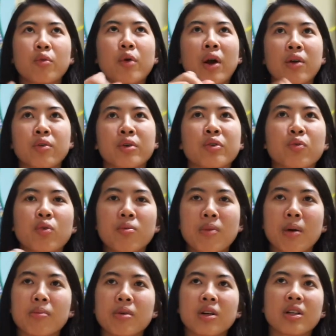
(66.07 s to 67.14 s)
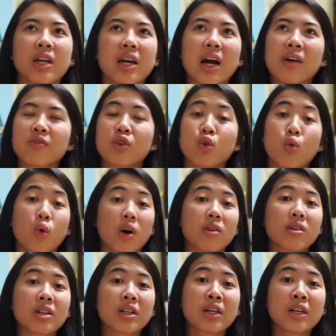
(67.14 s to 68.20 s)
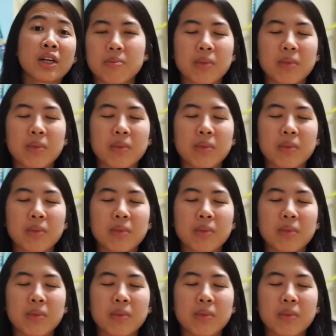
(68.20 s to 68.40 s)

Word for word: I, I always remember that after quarreling,